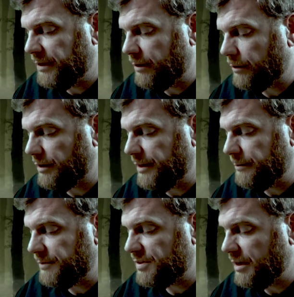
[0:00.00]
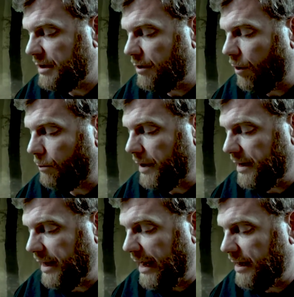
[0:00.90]
Her limbs,
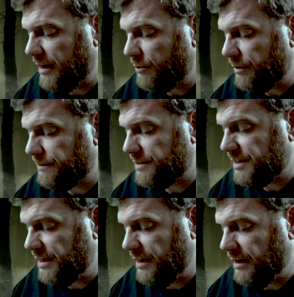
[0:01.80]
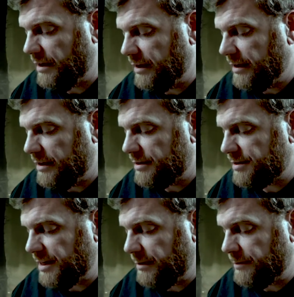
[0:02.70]
already aching with fatigue,
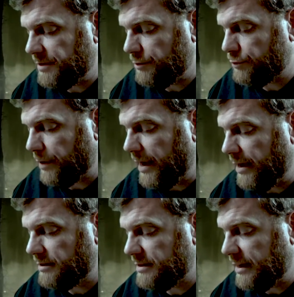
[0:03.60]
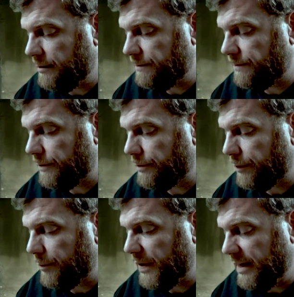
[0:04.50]
seemed dragged down
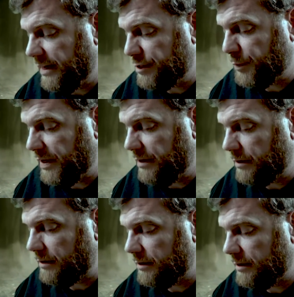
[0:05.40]
further by each peal.